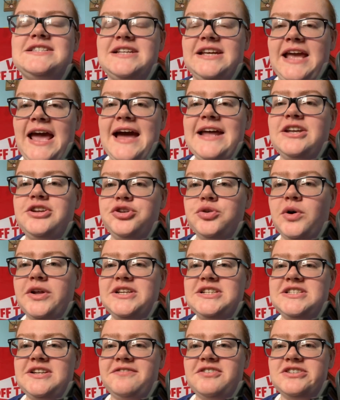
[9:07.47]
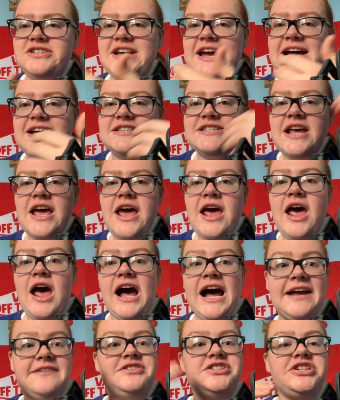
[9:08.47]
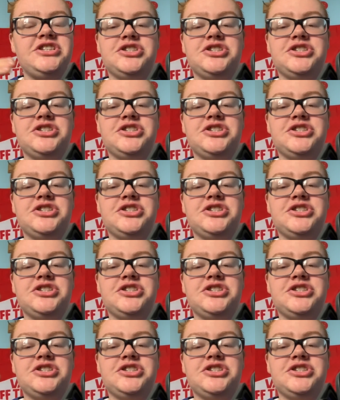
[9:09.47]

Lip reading: Like it had to do all these different tasks. I've seen